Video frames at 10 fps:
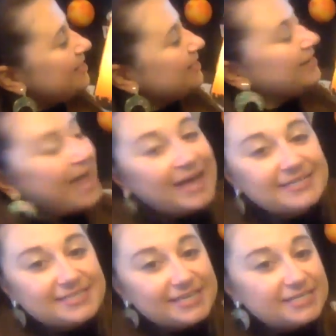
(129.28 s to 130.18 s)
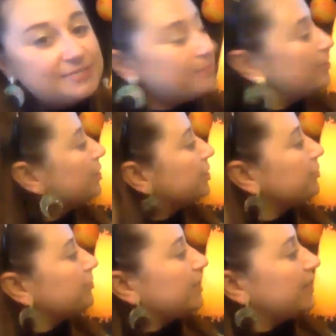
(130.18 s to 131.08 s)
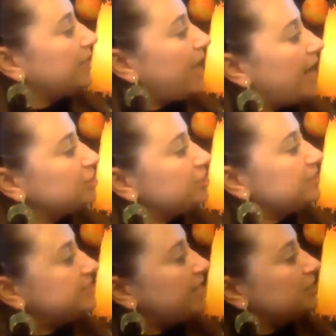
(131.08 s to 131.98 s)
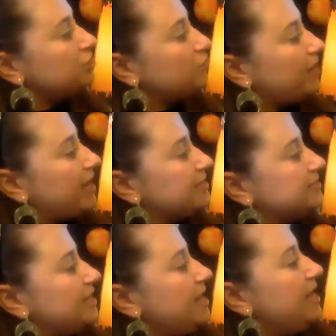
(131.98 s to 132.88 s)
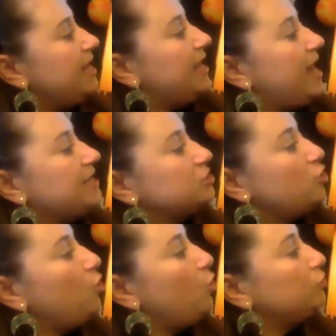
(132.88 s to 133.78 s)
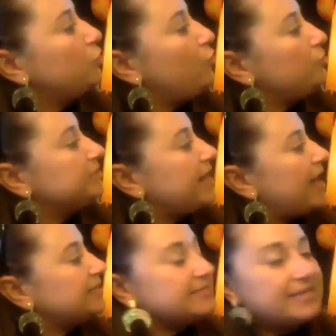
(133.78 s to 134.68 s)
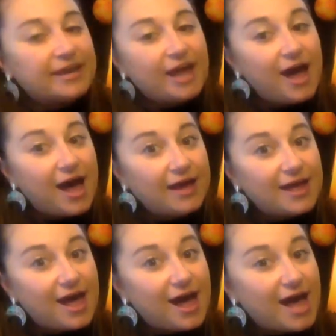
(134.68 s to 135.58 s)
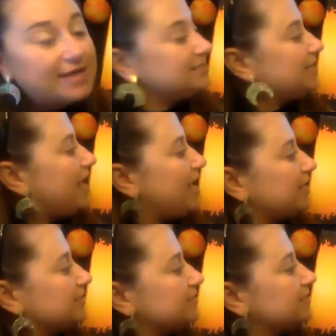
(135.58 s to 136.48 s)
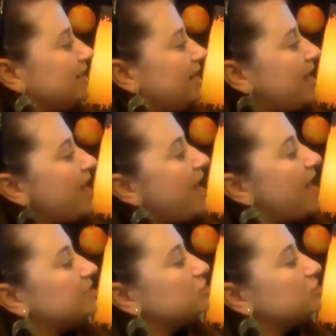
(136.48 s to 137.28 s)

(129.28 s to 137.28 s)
Next is Mercury, catching sun's rays. It has cold, cold nights and hot, hot days. And it